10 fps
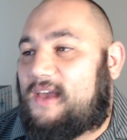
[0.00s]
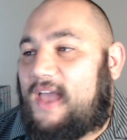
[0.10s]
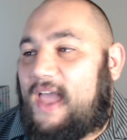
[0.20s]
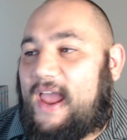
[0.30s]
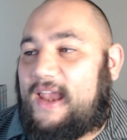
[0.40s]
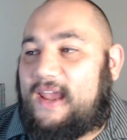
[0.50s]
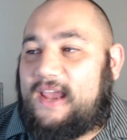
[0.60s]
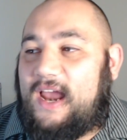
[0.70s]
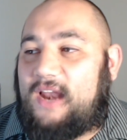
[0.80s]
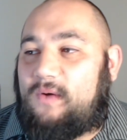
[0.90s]
and I
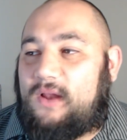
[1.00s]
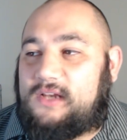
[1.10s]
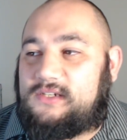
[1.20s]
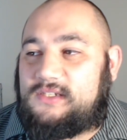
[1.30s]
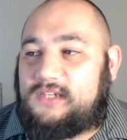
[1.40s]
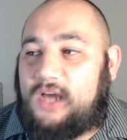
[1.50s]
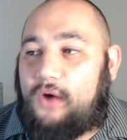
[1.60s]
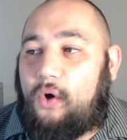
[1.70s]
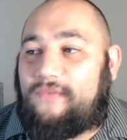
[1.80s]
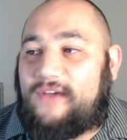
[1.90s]
kind of want to just
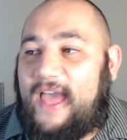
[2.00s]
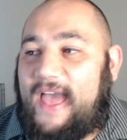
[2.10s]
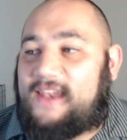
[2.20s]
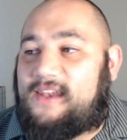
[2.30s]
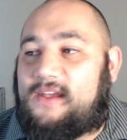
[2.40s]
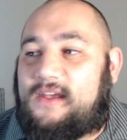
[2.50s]
go over that.